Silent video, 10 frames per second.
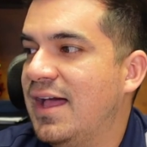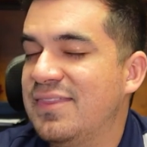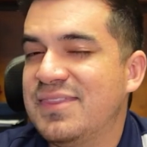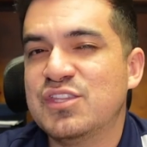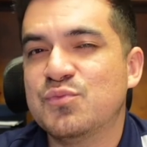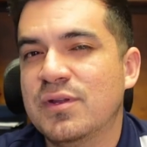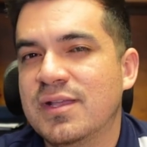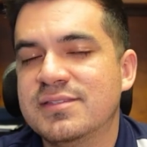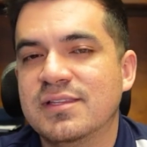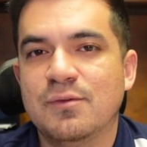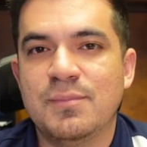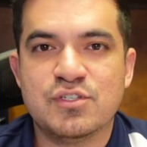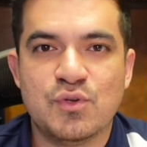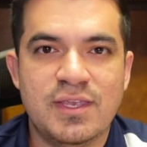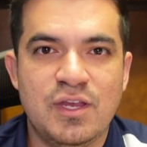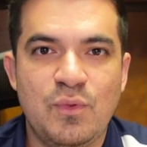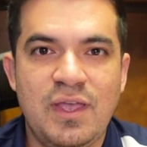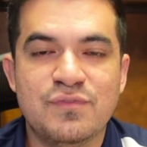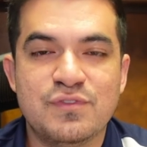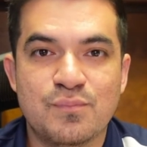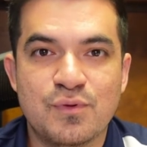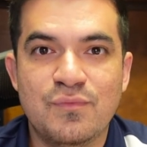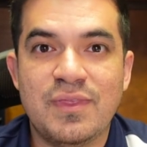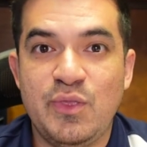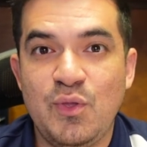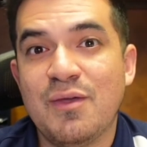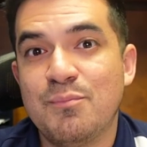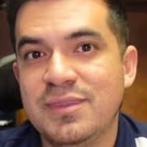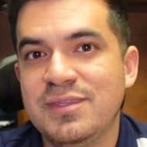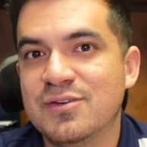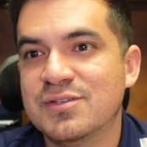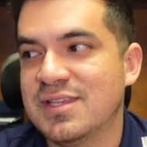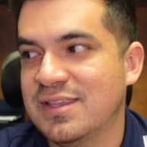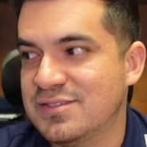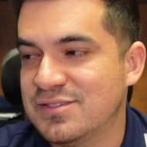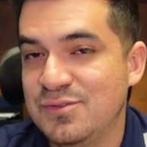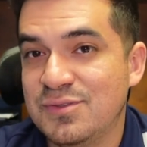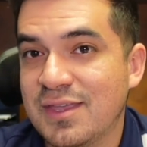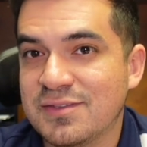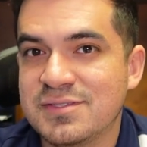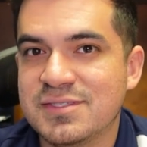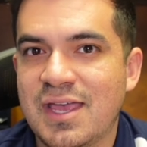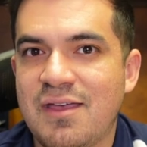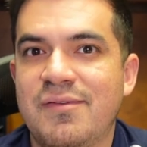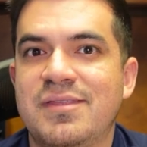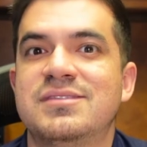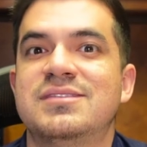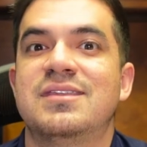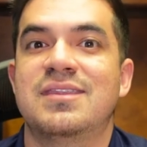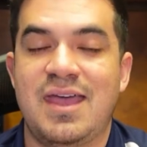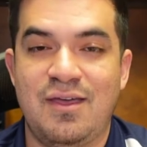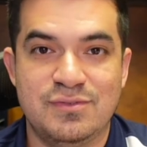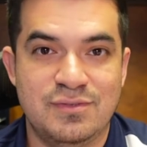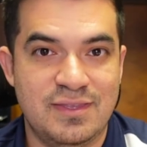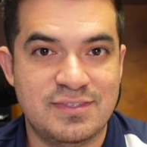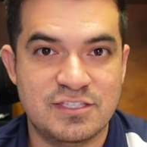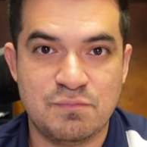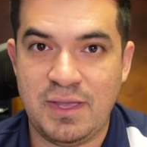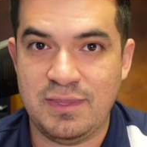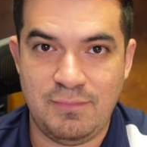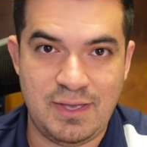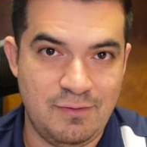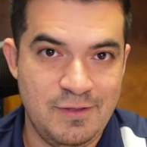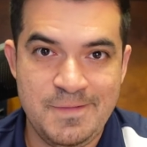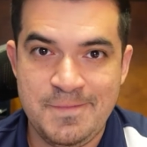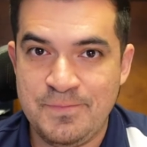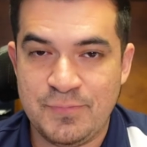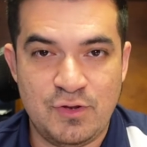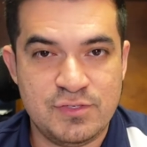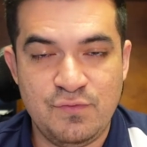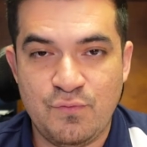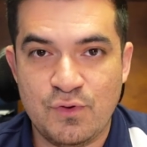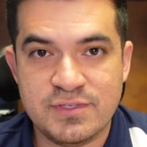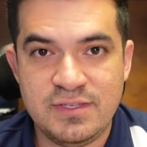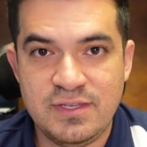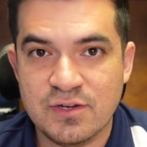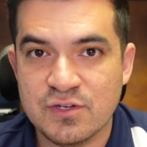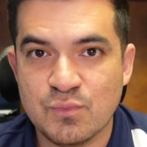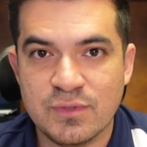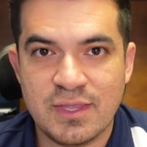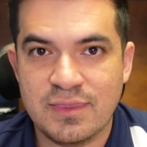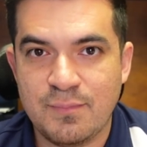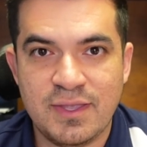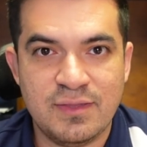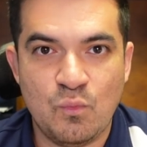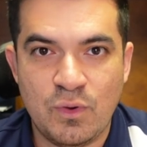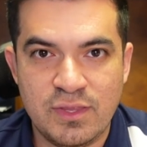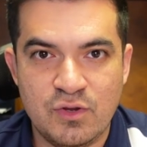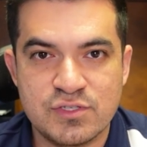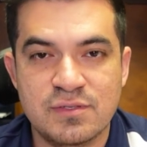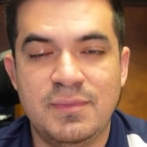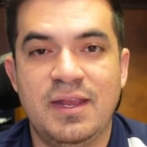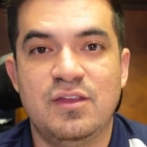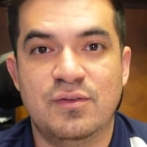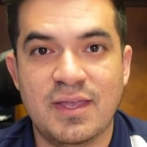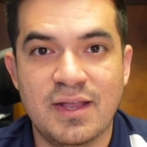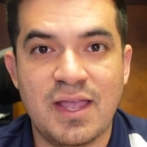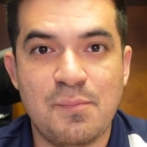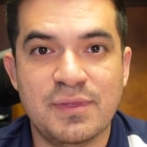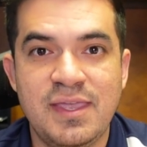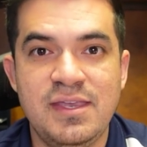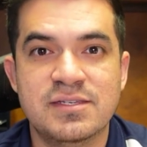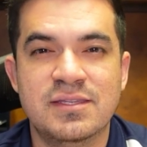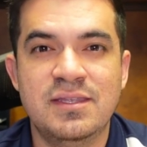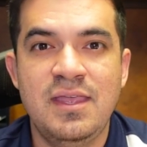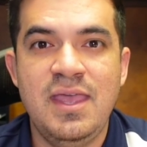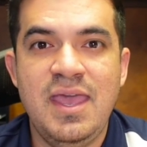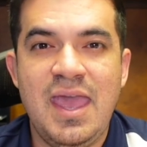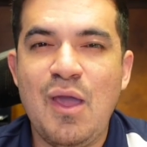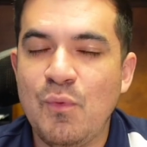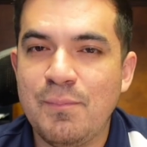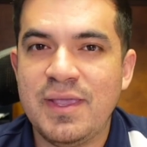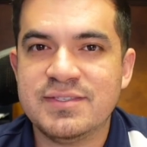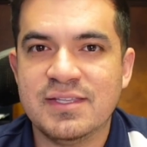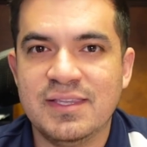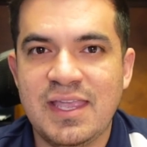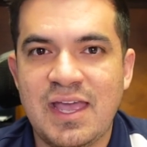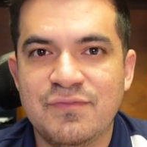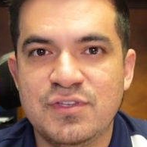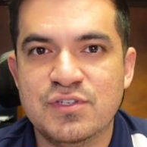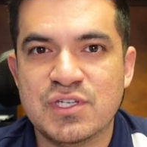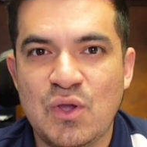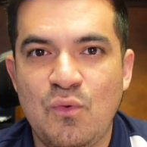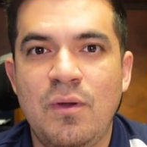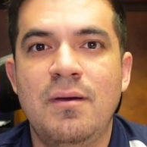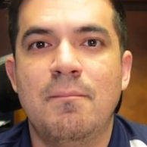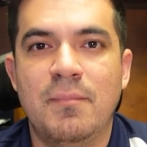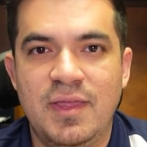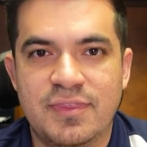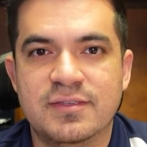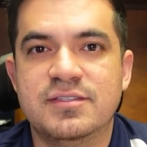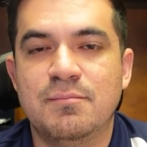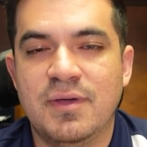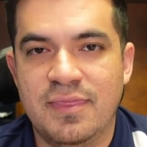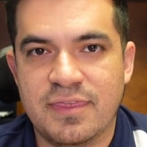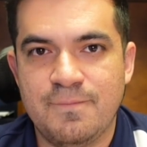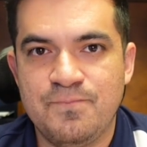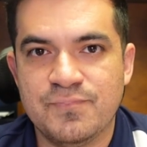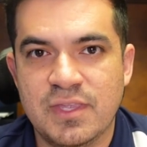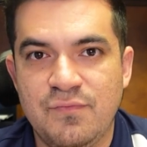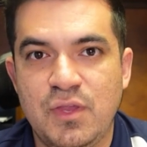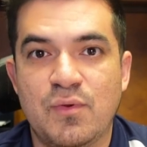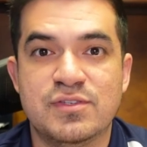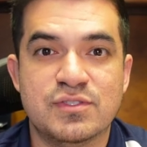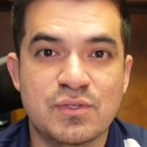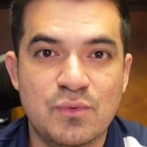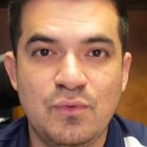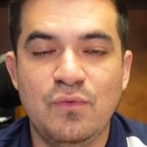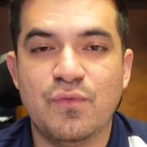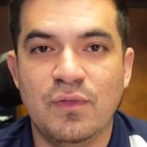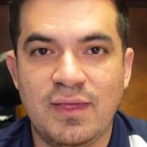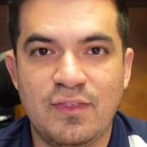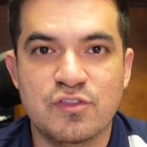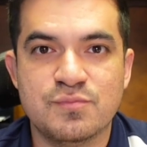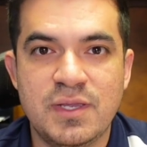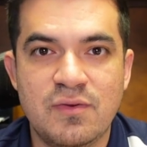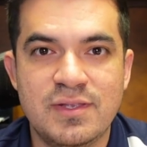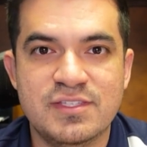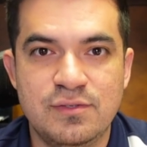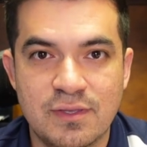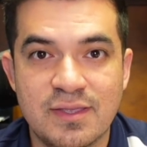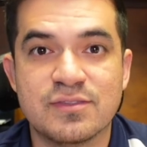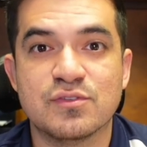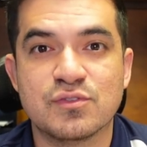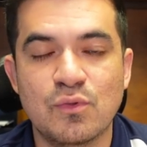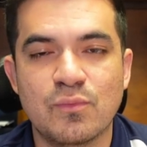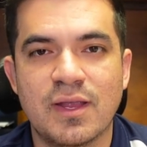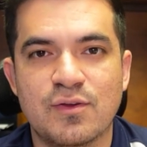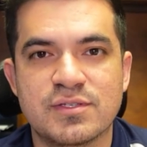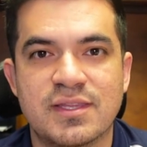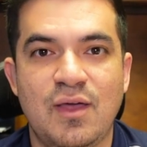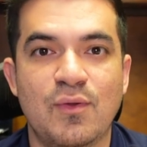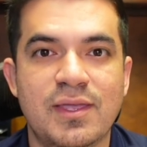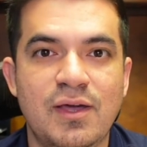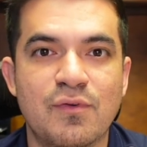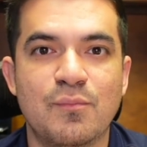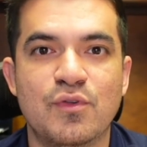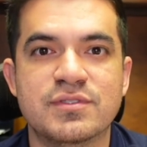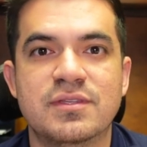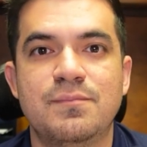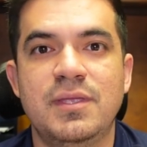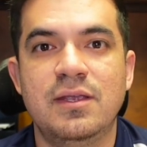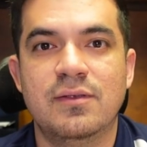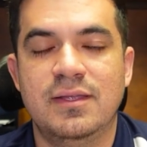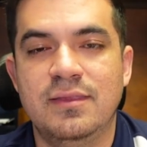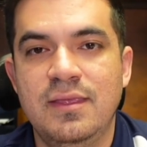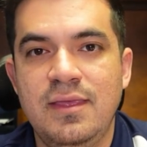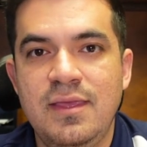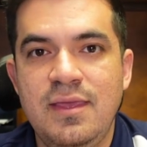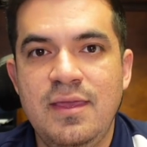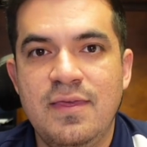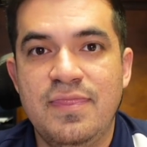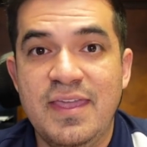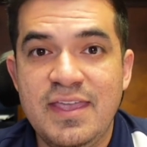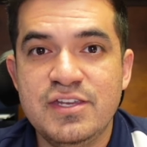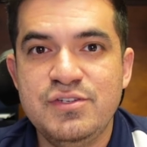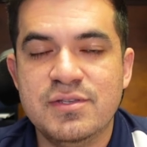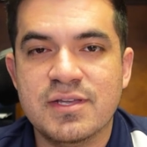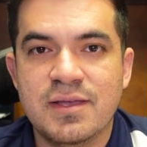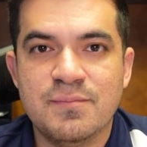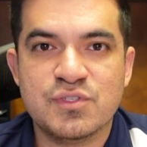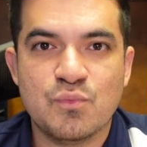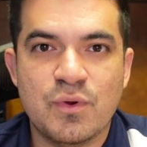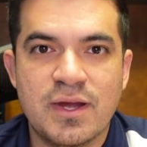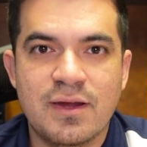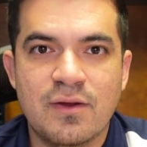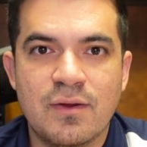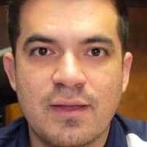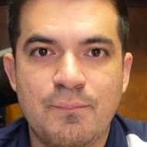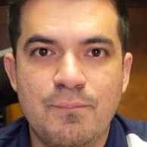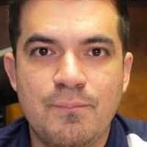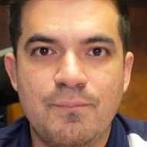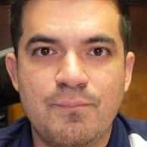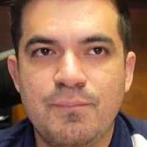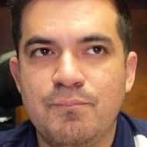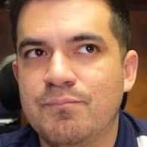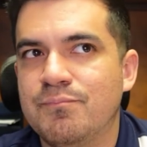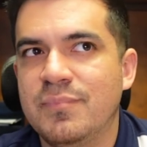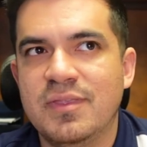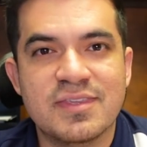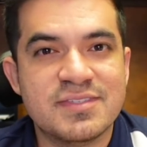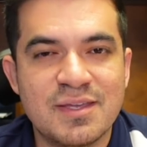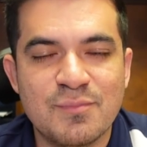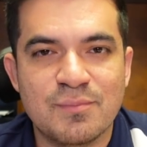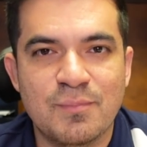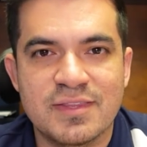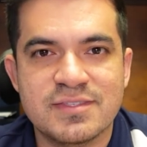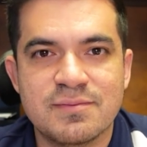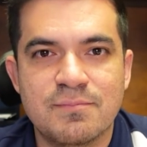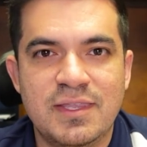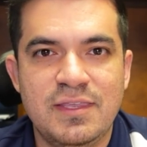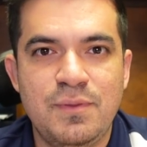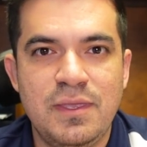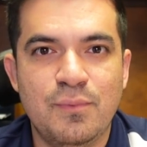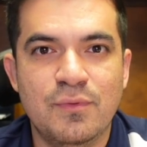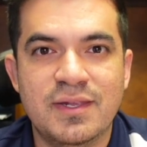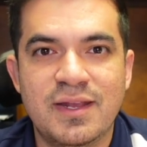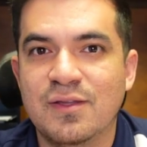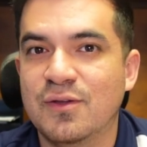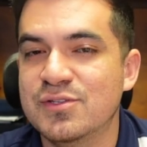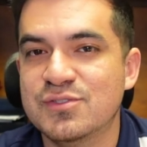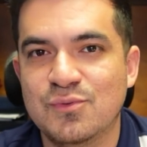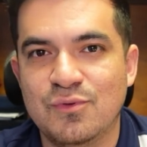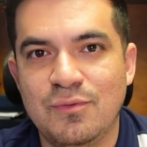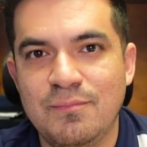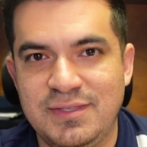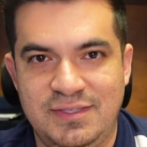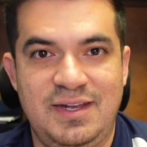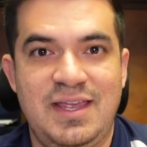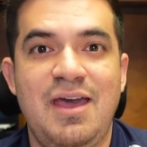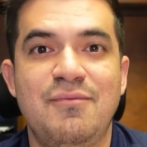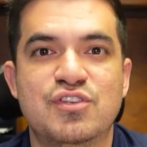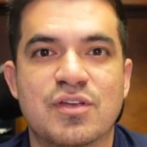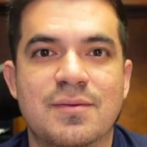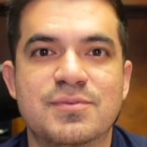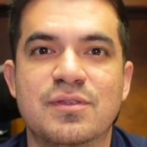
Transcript: That's where it gets a little bit trickier. We have to prove that you have been here since 2007 to now. So that's a span about 13, 14 years, depending when you're submitting your DACA application. And we basically have to show month to month. If you're in school for a lot of those periods, you can get those school records and that'll cover most of the period. The issue comes where in the summer months, many people didn't go to school, many didn't have a job.